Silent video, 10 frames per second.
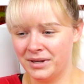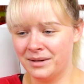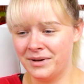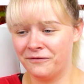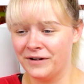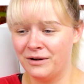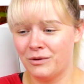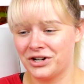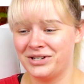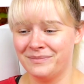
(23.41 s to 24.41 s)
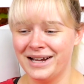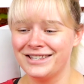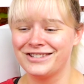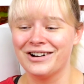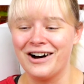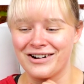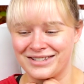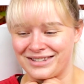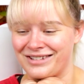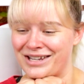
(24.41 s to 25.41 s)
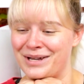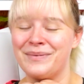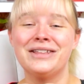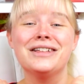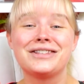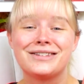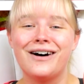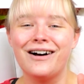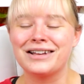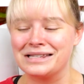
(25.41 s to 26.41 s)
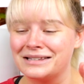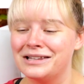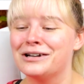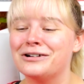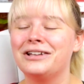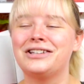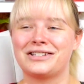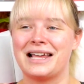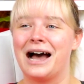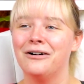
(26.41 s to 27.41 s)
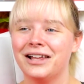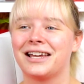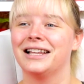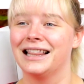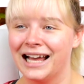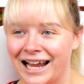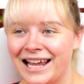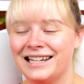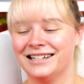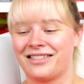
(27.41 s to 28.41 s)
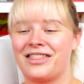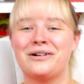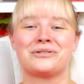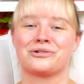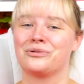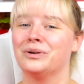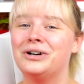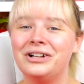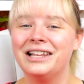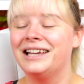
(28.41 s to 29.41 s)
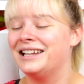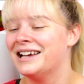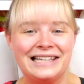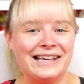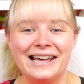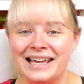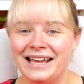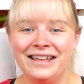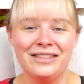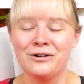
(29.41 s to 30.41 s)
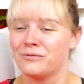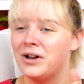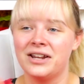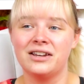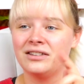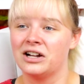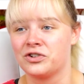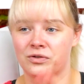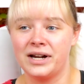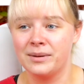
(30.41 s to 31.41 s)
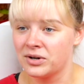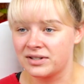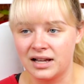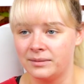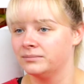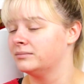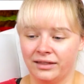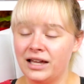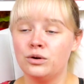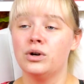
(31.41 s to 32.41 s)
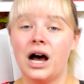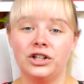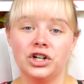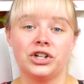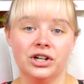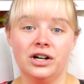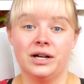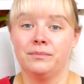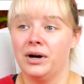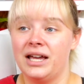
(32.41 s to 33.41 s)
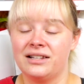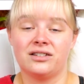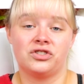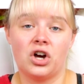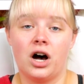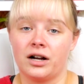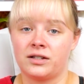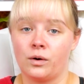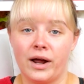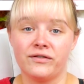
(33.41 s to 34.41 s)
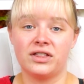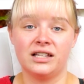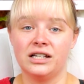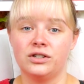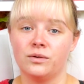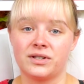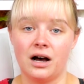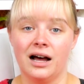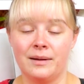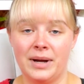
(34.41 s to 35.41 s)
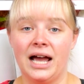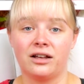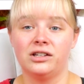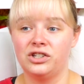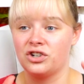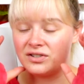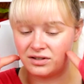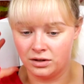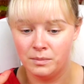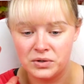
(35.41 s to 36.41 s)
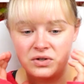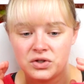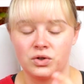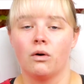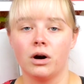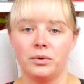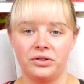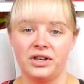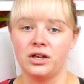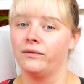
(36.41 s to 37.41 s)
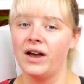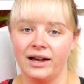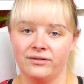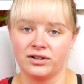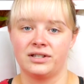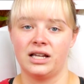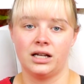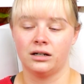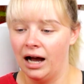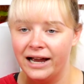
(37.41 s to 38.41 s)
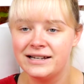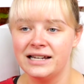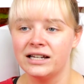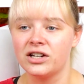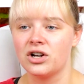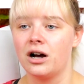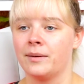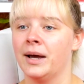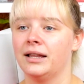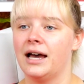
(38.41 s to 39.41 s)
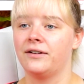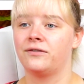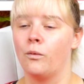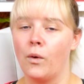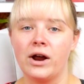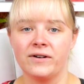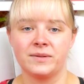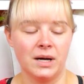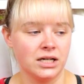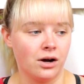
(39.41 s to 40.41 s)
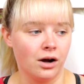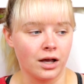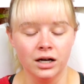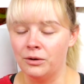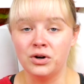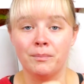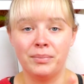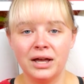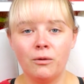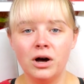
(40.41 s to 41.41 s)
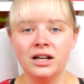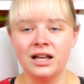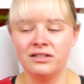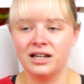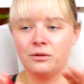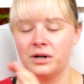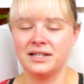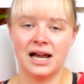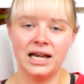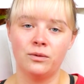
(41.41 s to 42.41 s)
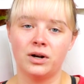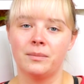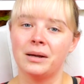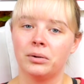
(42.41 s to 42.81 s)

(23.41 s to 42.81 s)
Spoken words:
Me and my friend watching my dog sleep, and the dog is literally just out like a light. They're drooling, kicking, they're running in their dream or something. They do not look good, but it's a dog, so everything they do is automatically just the most adorable thing you've ever seen. I need a dog in my life. Where is my dog? I want a big one, and then I want a tiny one in my